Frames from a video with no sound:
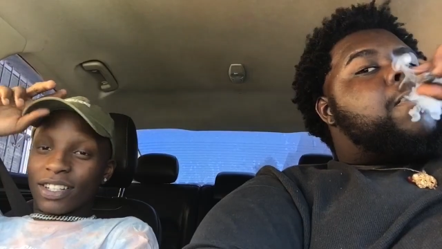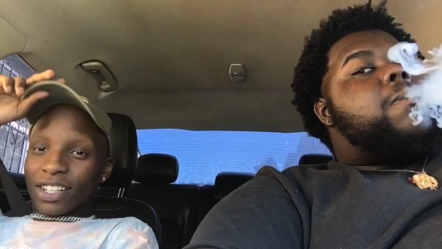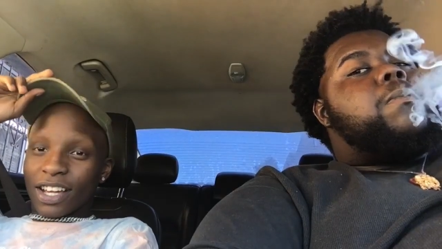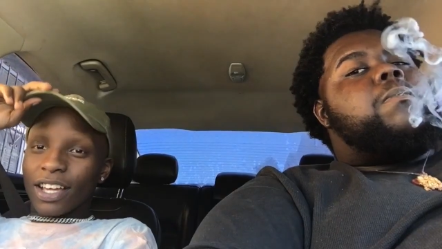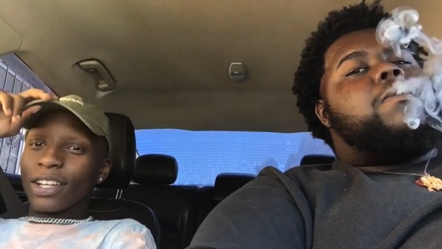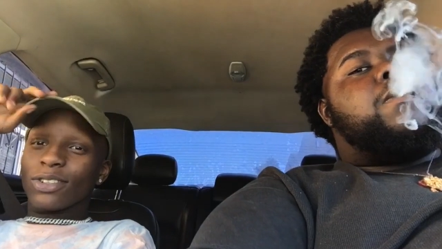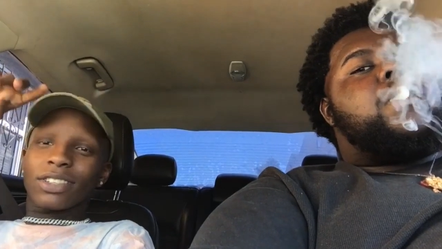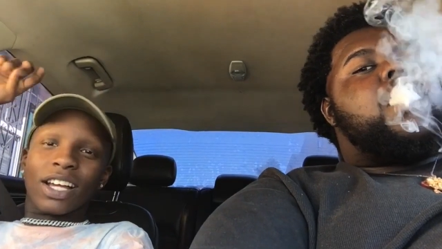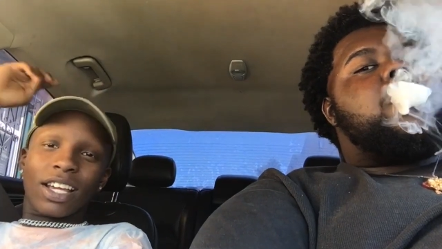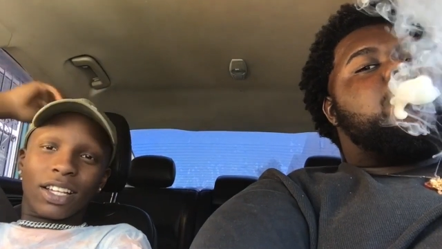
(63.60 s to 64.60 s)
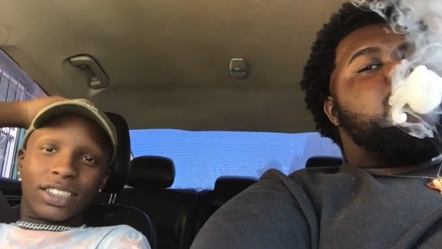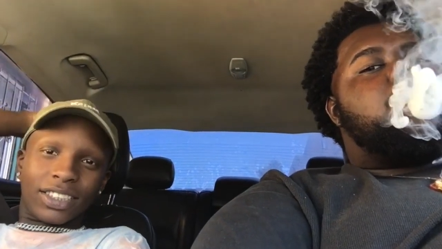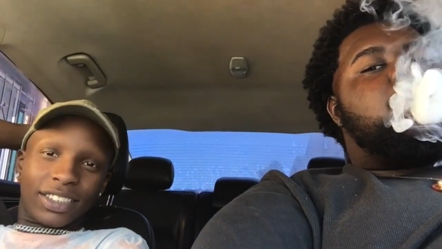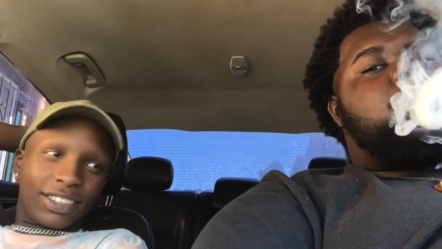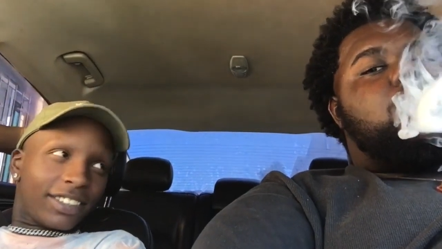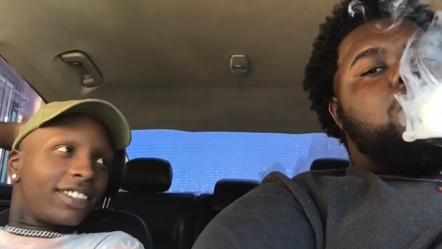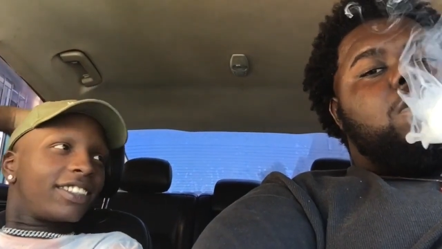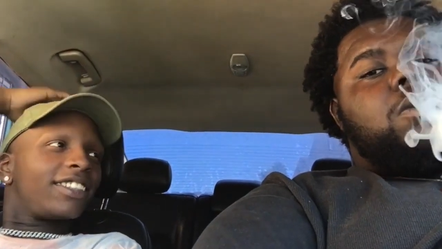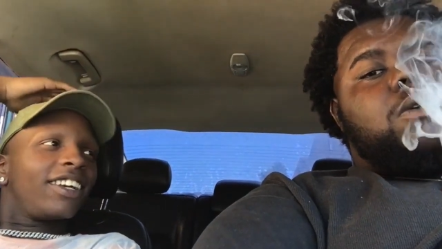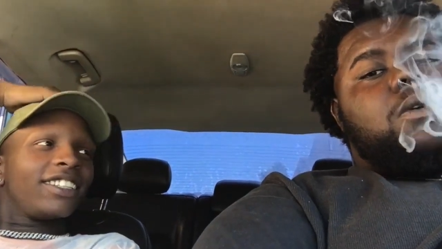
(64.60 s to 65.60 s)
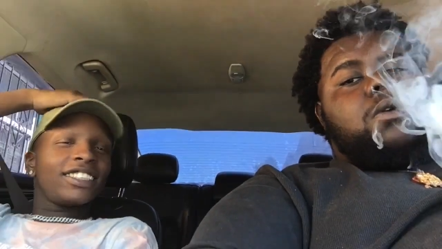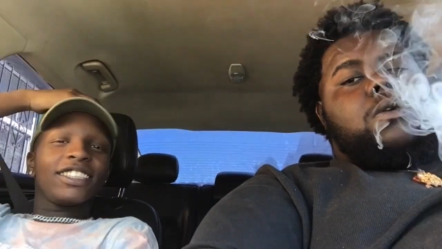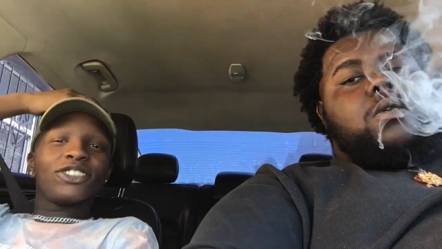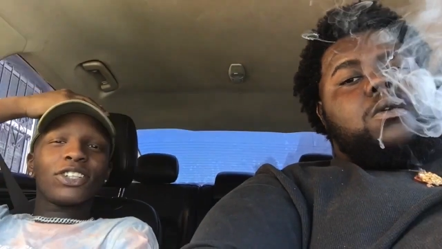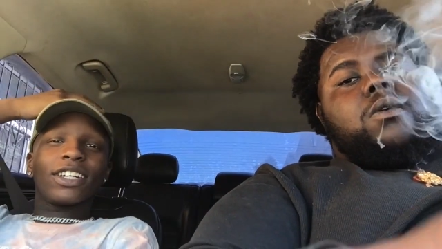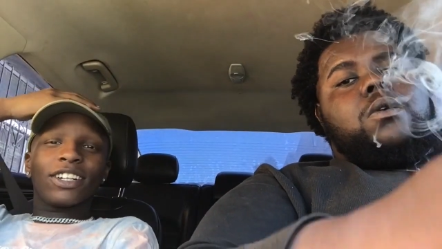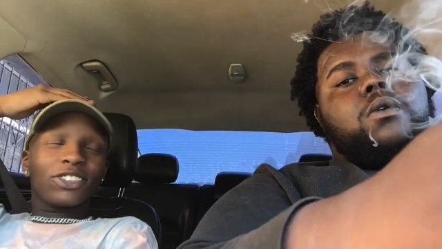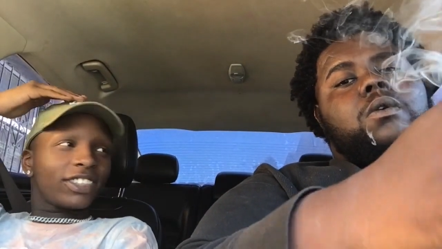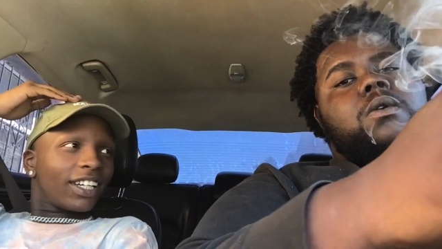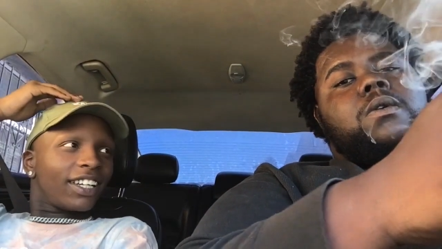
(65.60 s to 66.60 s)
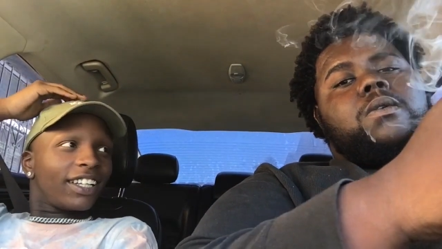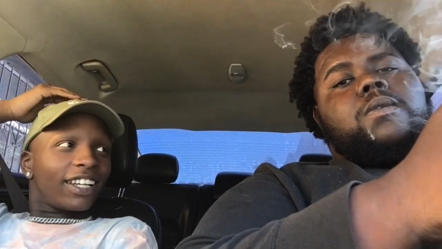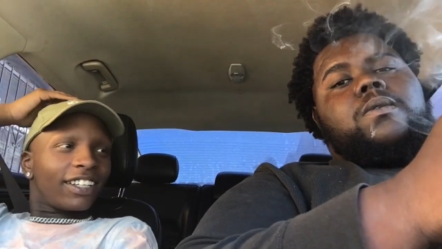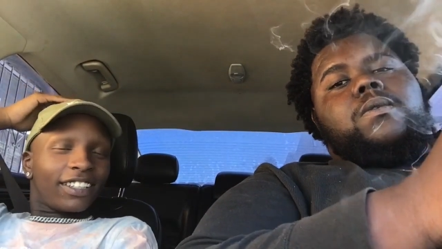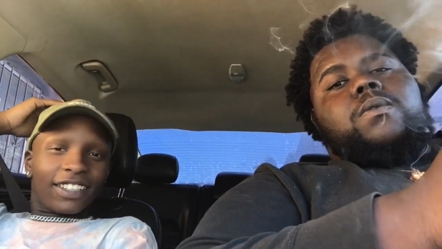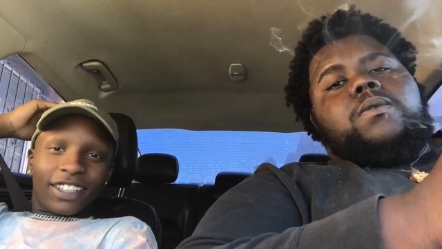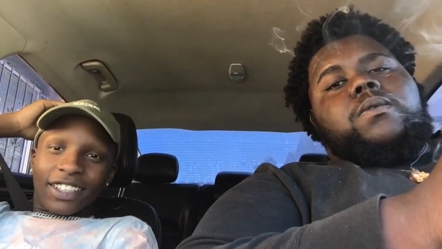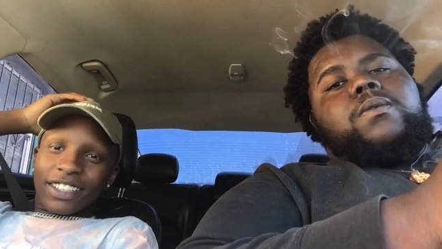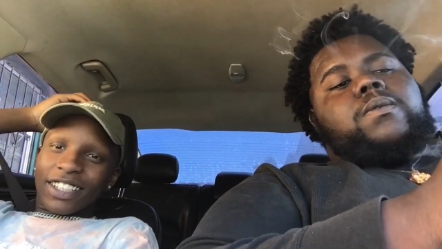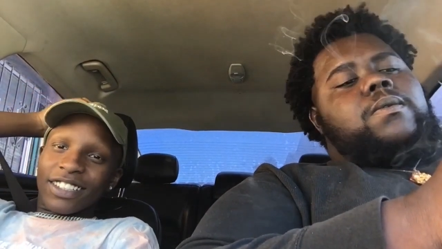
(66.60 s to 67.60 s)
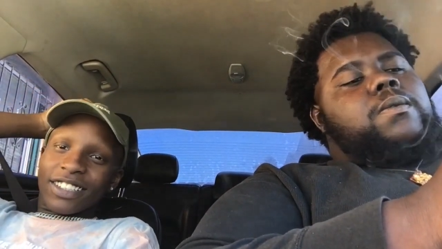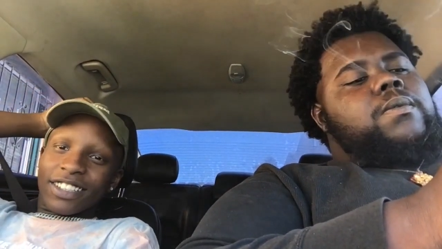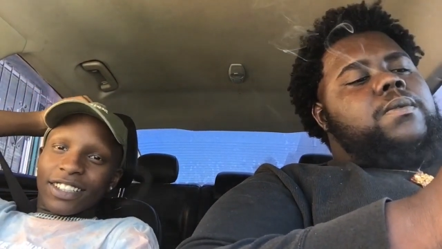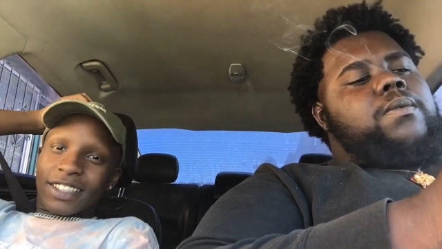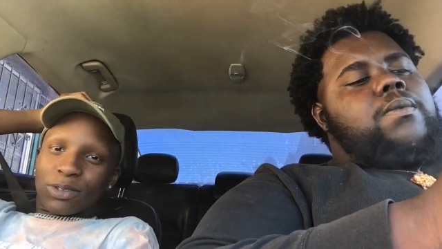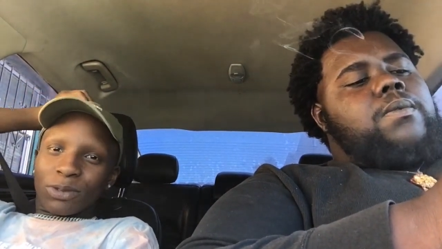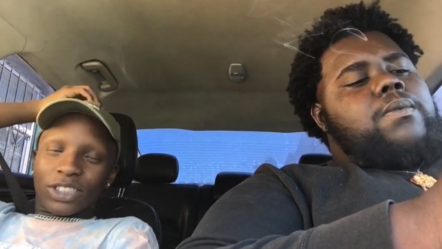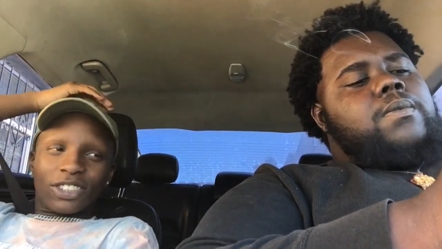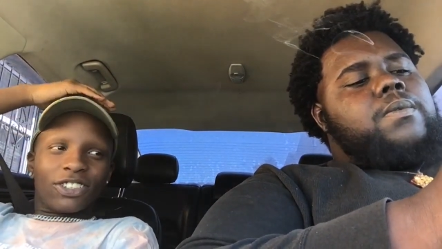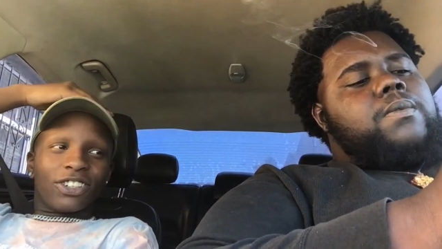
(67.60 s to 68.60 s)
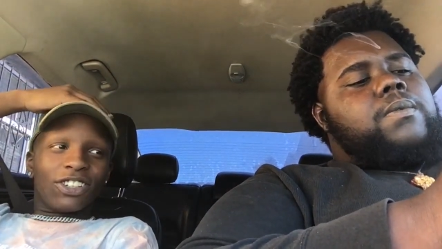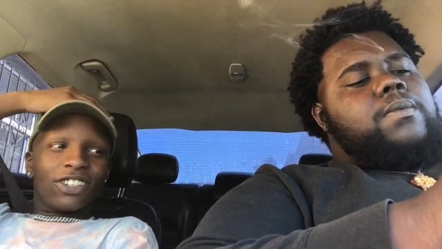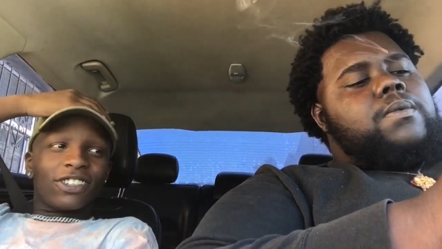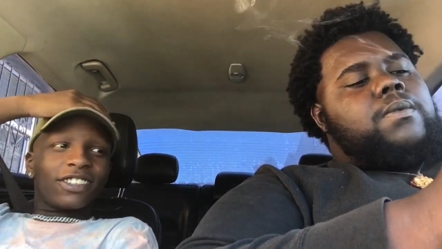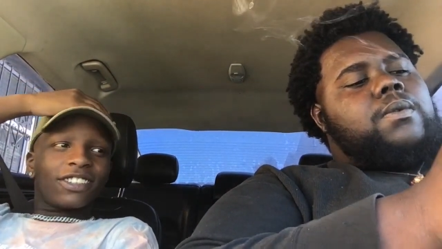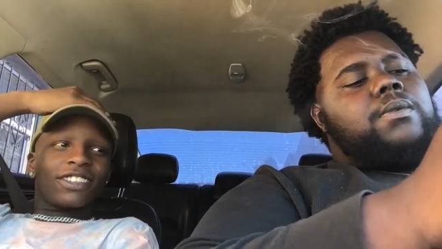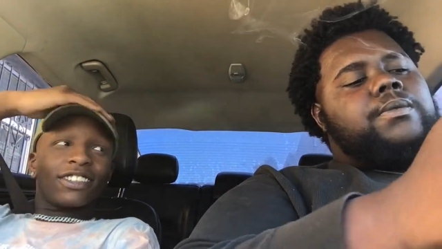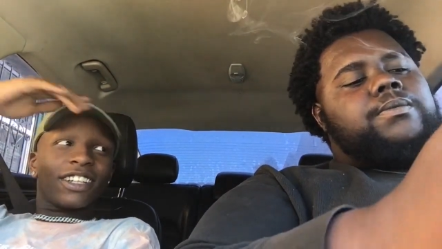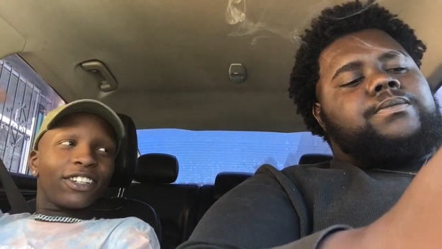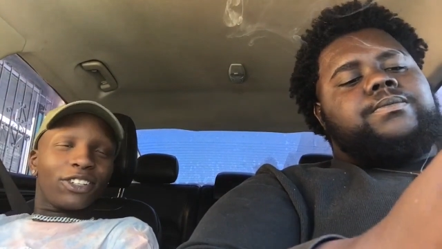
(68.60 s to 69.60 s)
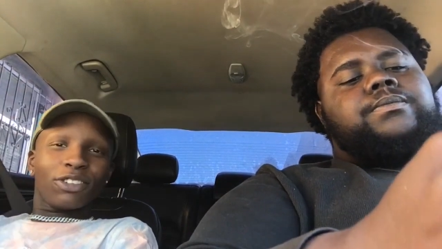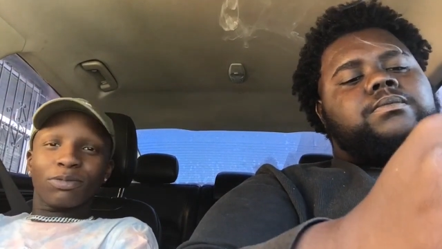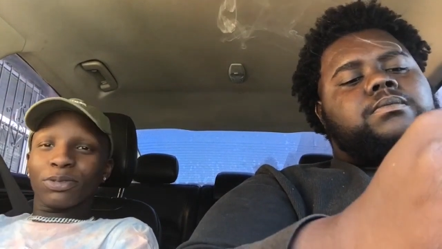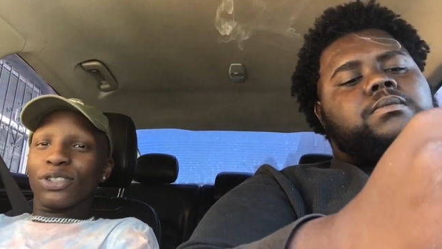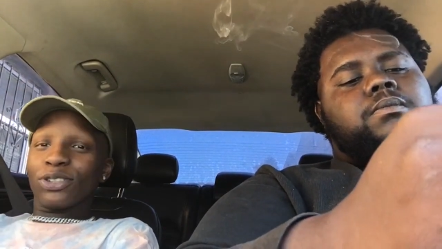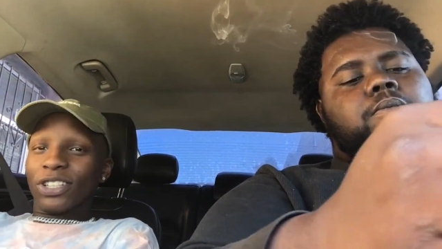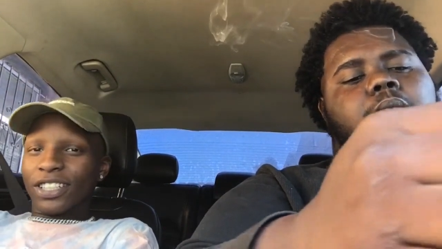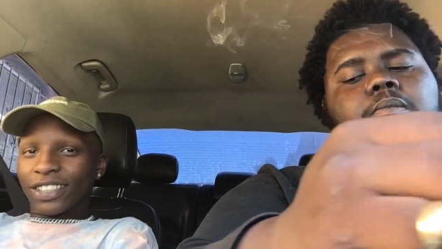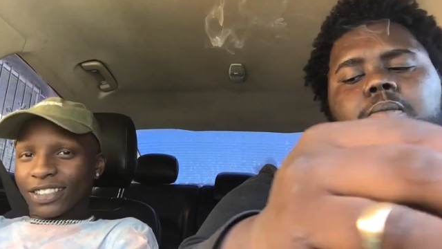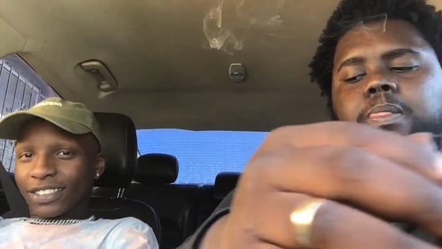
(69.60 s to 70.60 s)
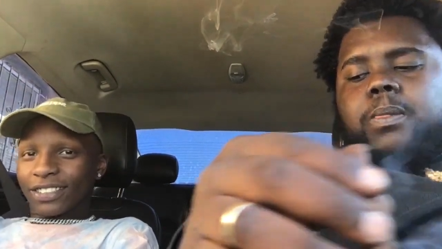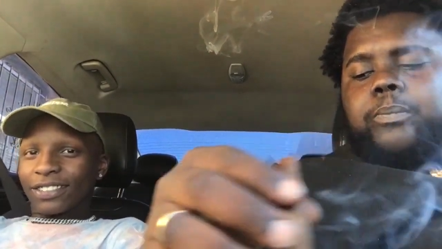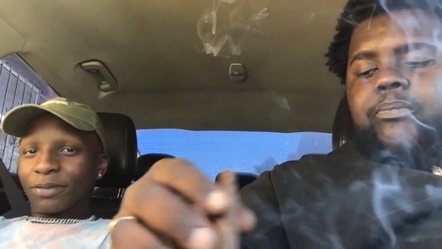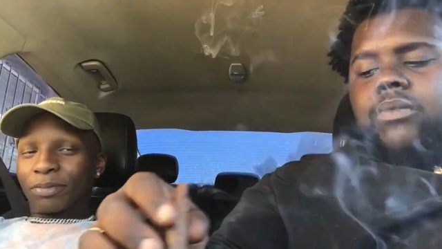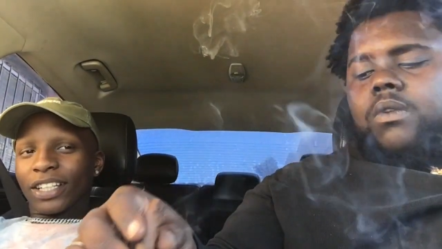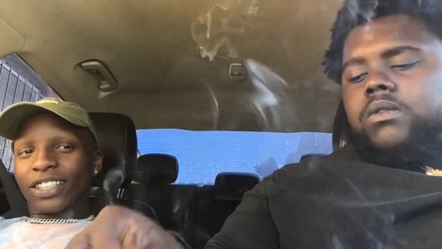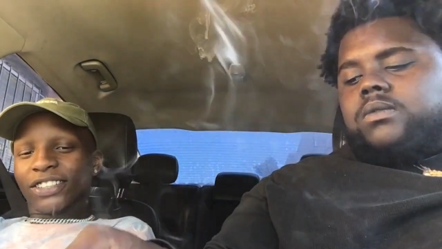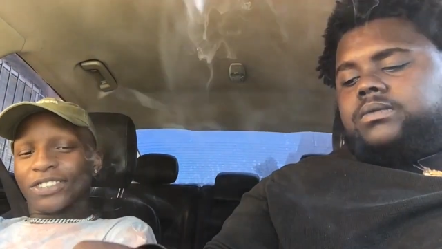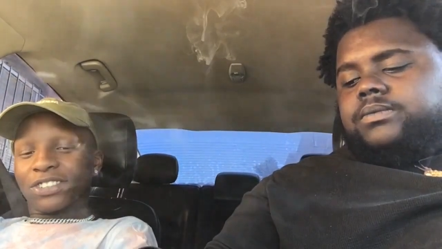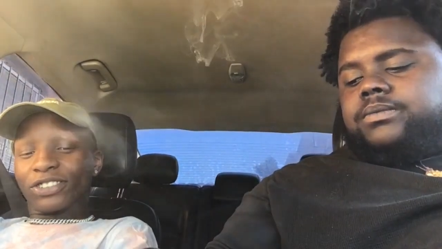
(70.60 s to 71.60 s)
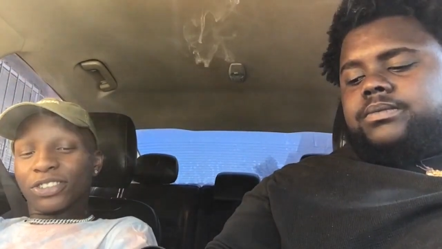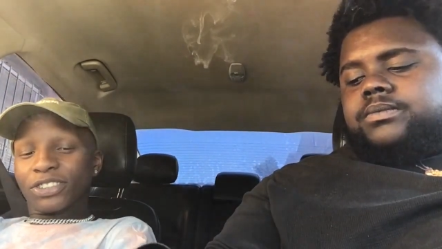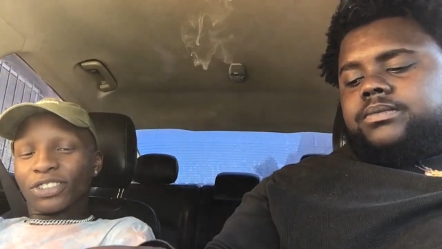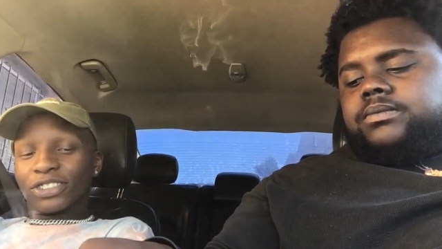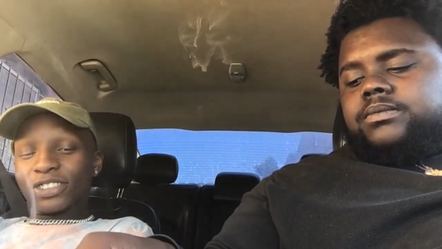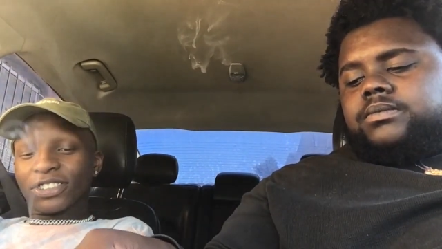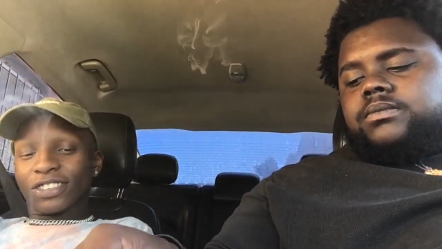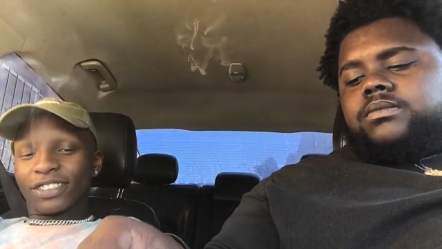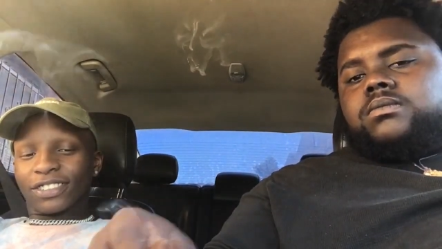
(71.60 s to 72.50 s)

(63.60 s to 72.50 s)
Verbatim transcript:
Speaker 1: I ain't gonna lie, y'all seen Drake co-sign that what's it called? That girl from New York made the little drill song.